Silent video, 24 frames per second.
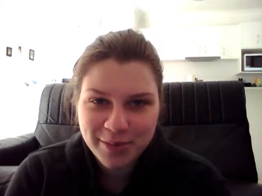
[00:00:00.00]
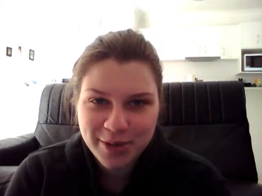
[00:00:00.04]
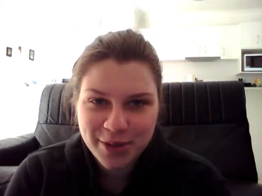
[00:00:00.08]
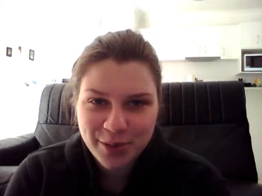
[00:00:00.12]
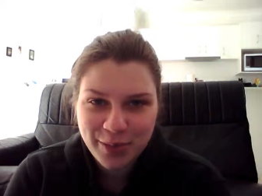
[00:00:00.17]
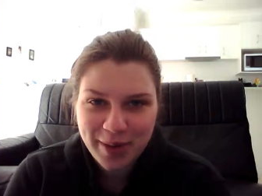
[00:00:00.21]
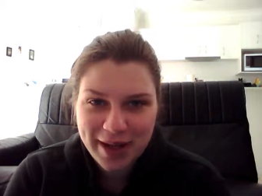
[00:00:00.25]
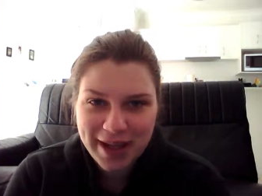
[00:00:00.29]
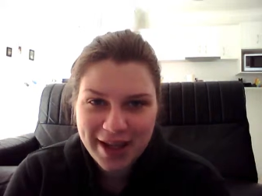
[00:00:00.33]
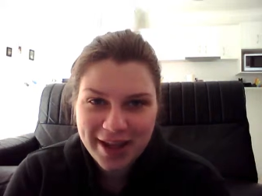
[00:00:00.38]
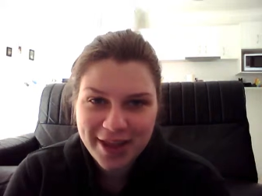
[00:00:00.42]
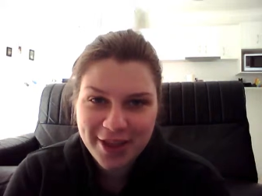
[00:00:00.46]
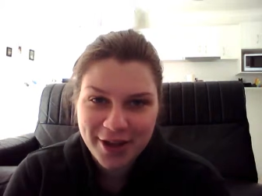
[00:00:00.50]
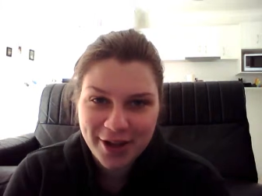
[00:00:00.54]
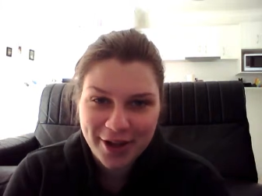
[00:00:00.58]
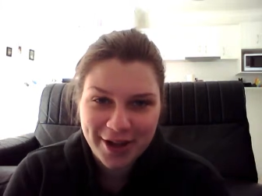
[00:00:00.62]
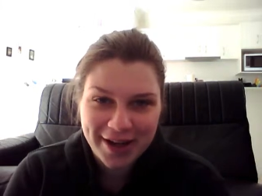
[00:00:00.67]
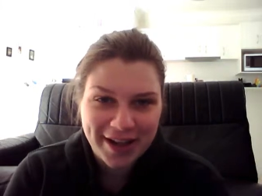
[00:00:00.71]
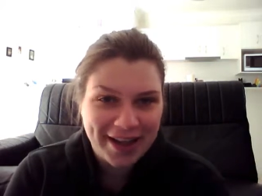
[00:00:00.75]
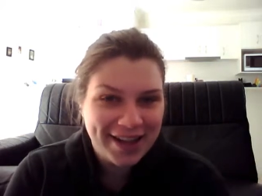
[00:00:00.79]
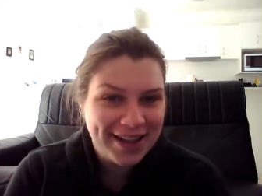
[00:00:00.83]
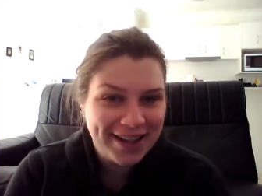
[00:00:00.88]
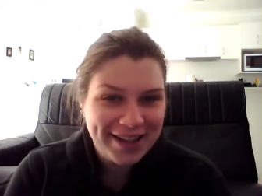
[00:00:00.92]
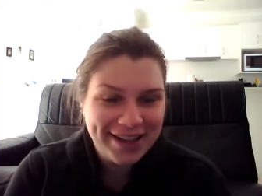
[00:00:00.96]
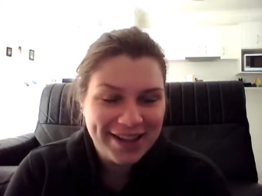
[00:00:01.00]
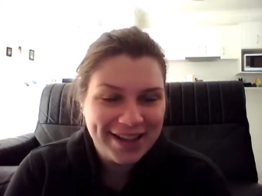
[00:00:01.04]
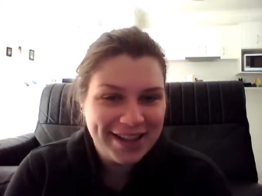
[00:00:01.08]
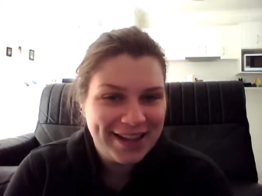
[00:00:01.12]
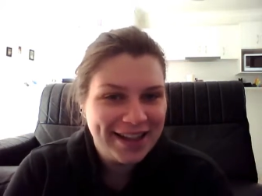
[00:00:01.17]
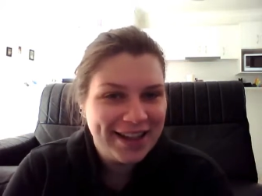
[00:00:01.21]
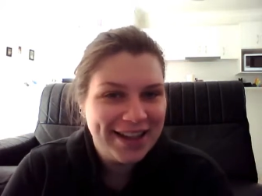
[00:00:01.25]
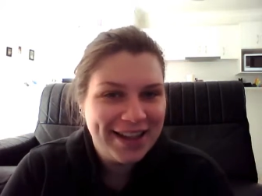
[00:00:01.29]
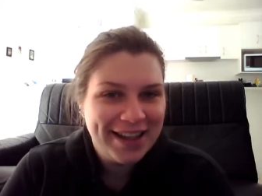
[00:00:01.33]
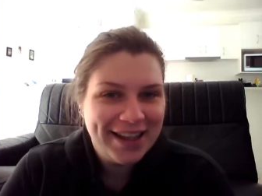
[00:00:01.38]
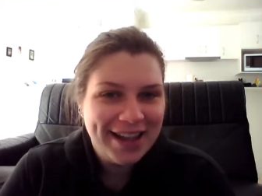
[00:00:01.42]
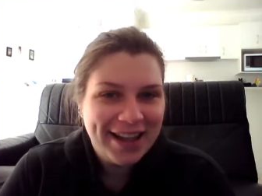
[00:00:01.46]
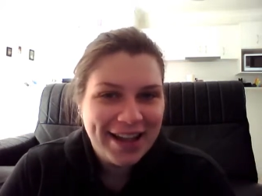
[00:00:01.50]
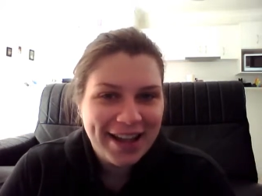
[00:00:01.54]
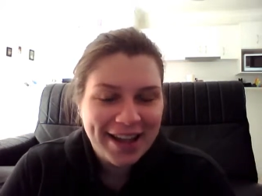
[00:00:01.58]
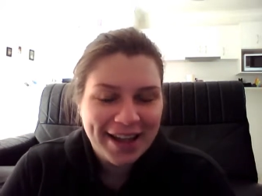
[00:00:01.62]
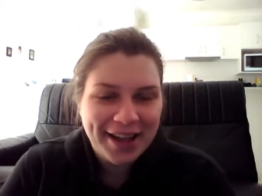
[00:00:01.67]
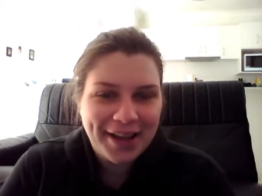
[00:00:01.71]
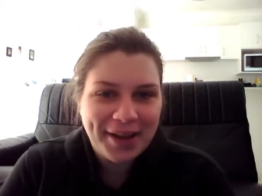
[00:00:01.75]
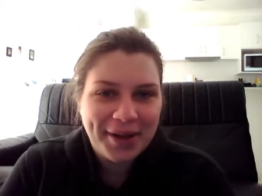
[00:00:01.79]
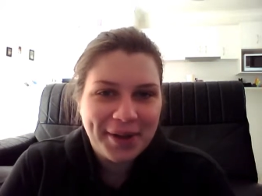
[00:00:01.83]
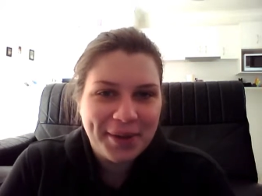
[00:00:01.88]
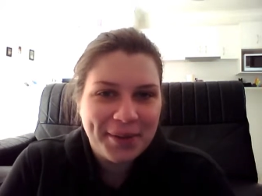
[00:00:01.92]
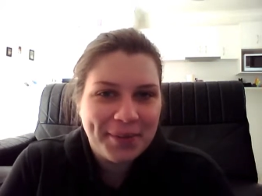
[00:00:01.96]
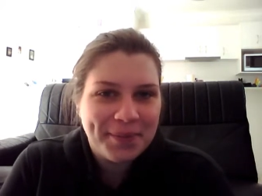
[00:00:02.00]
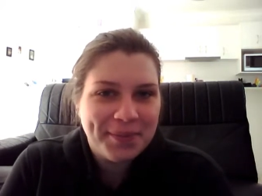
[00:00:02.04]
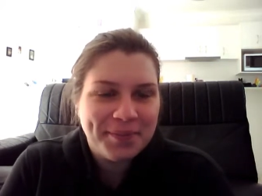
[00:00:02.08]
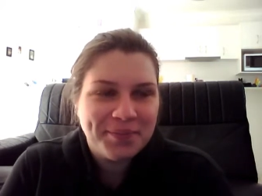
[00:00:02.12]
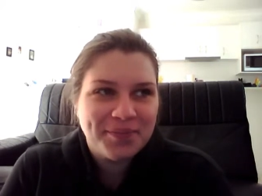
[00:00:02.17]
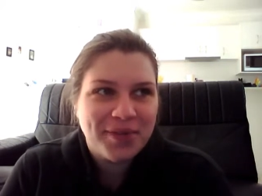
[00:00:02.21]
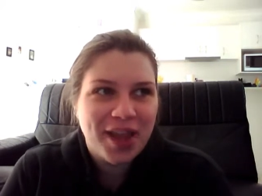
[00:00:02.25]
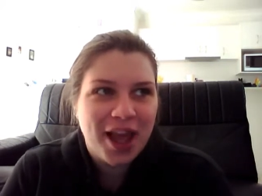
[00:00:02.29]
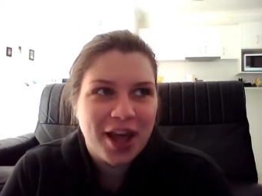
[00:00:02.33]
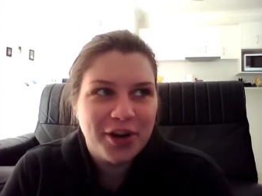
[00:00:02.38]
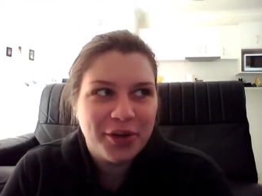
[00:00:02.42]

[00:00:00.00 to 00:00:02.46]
Welcome to week 30. Um,